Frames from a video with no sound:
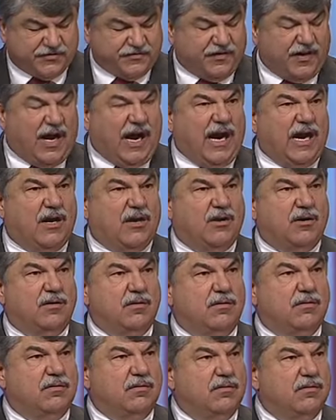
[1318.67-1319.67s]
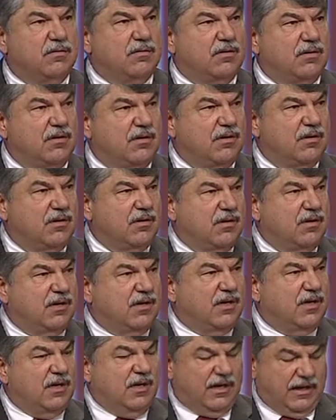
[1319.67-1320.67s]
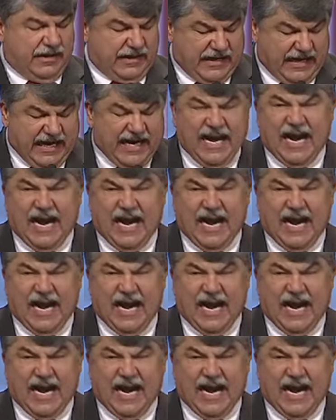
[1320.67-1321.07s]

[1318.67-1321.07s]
fired. And they